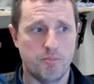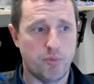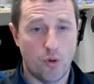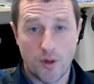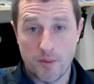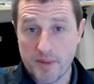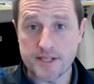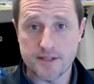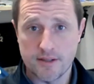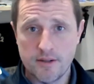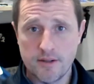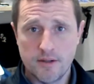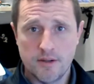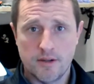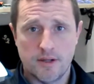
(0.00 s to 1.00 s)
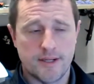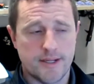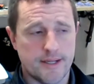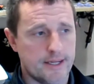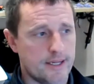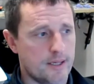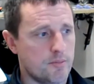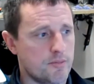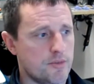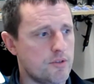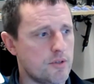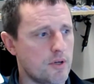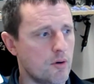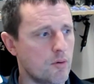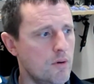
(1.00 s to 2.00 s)
employment.
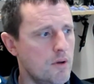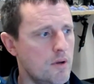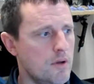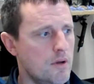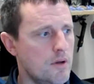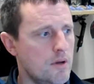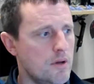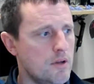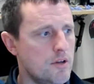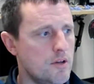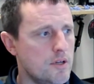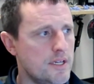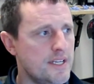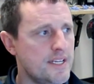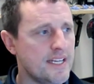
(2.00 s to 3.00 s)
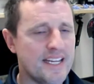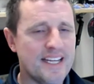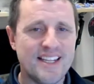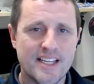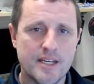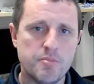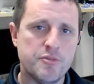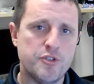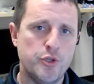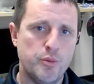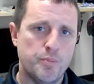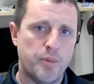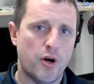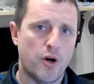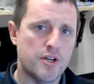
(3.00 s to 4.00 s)
So getting them
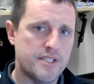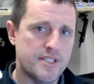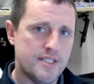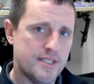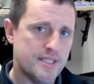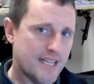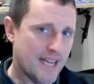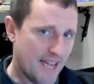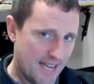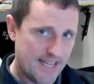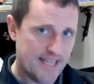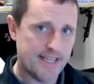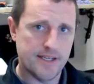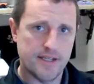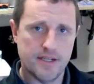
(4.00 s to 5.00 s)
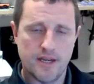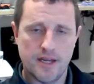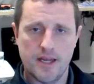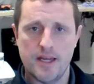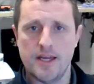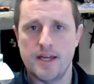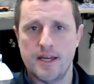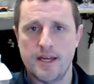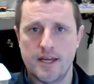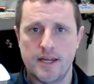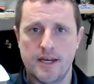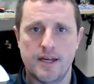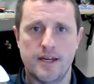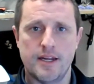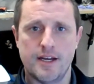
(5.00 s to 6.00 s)
to partake
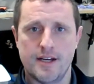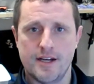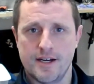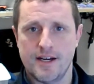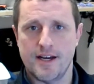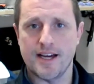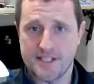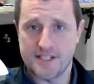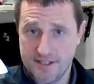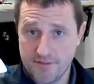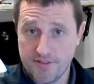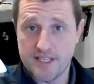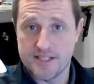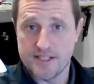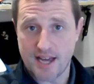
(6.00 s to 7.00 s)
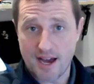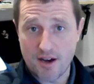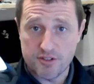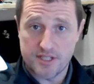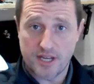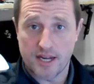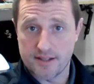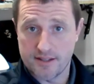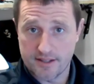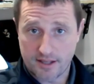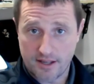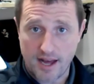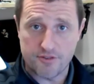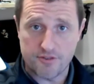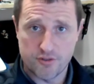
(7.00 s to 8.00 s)
in activities outside of the
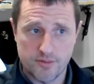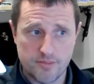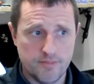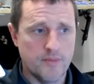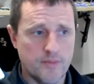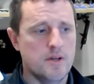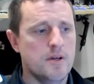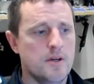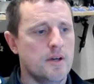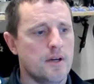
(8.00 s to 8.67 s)
classroom